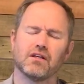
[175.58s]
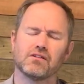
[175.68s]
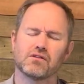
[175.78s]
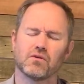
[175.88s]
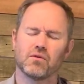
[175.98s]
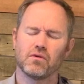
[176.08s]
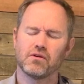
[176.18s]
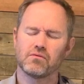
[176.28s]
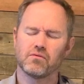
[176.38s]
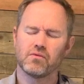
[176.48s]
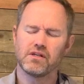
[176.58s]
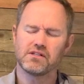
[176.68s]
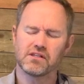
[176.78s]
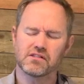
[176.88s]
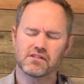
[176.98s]
So, Lord, we
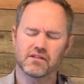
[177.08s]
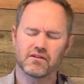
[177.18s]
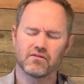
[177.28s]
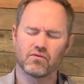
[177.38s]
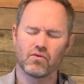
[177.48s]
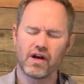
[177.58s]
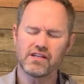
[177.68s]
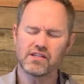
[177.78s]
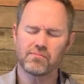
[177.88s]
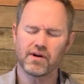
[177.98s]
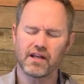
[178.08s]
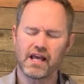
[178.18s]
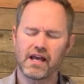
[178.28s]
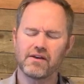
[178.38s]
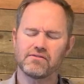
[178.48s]
just raise up our
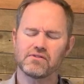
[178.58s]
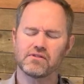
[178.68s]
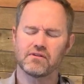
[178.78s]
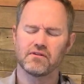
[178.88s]
lives,